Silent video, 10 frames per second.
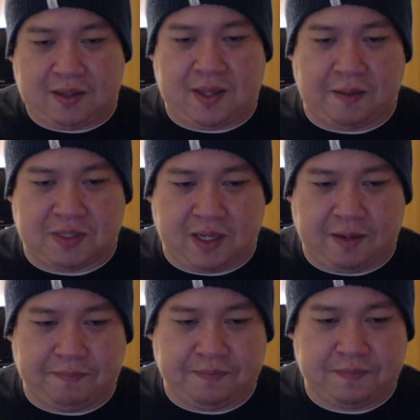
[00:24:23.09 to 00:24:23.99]
hit the thumbs
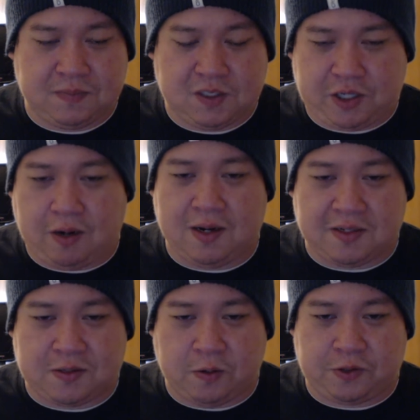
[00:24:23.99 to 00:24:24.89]
up, share it
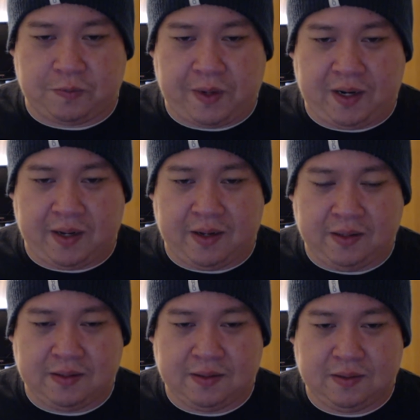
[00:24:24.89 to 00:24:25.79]
on social
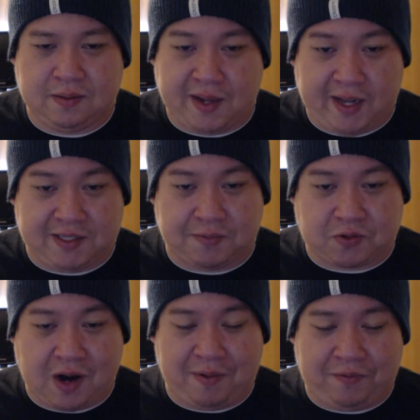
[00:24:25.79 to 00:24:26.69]
media, and
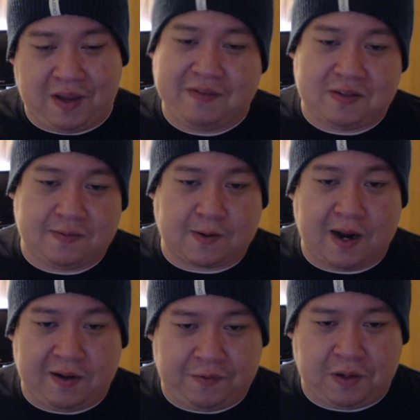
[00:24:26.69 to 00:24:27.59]
subscribe if you haven't
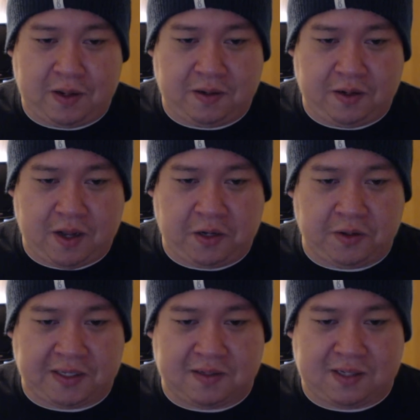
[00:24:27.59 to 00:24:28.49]
subscribed and
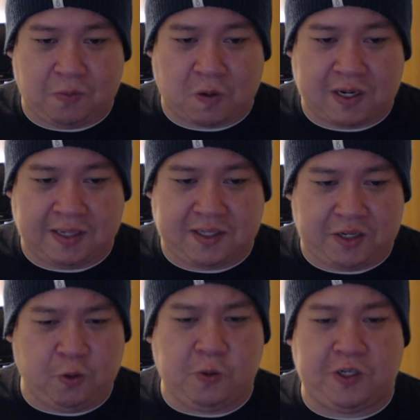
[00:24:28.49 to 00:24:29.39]
you'd like to see more
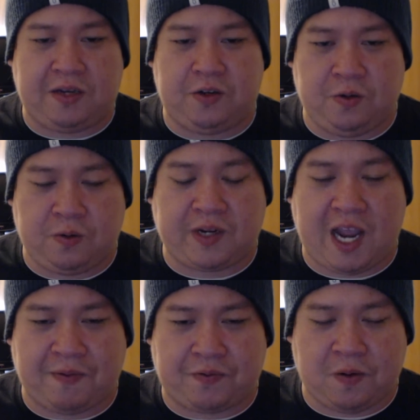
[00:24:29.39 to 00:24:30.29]
content. Usually I do
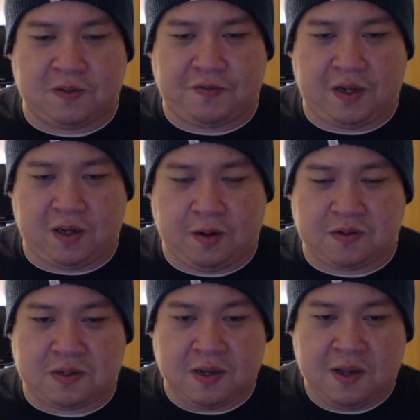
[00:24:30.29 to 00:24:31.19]
Game of Thrones
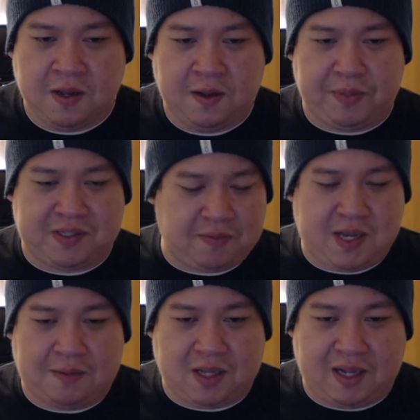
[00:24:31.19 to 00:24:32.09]
videos, but
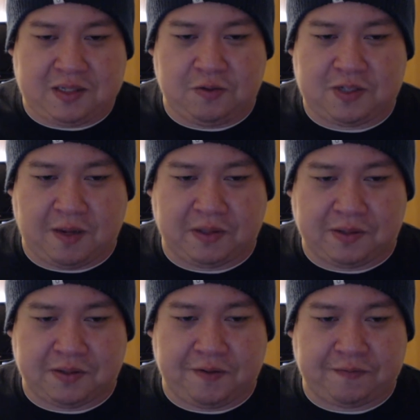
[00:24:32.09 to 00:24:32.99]
sometimes I like to do something a
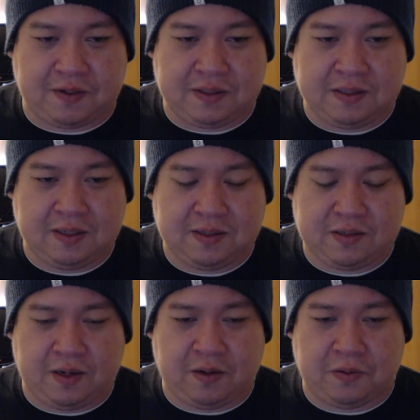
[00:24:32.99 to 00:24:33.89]
little different.
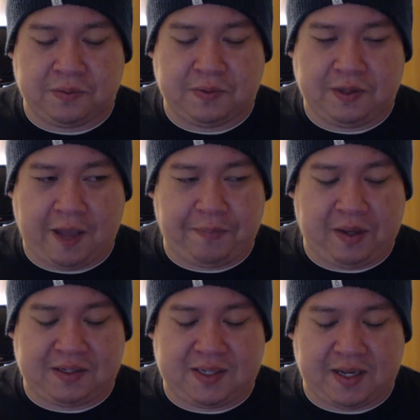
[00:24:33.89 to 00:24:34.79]
So that
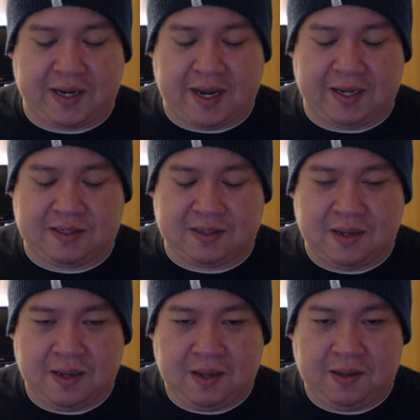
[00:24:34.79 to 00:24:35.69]
being said, guys,
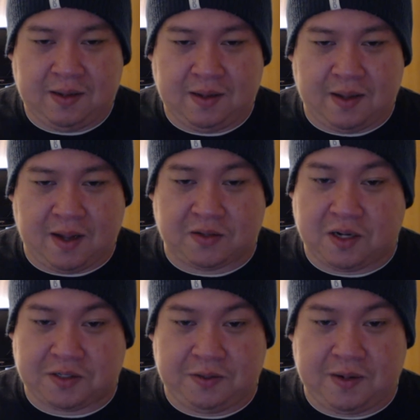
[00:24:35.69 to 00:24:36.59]
I'll
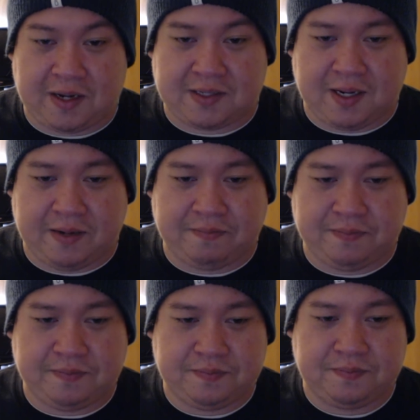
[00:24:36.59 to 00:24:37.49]
talk to you next time.
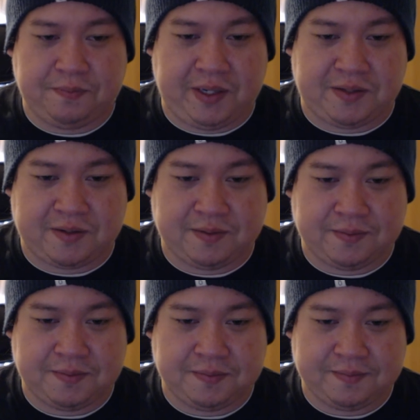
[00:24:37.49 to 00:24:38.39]
Peace.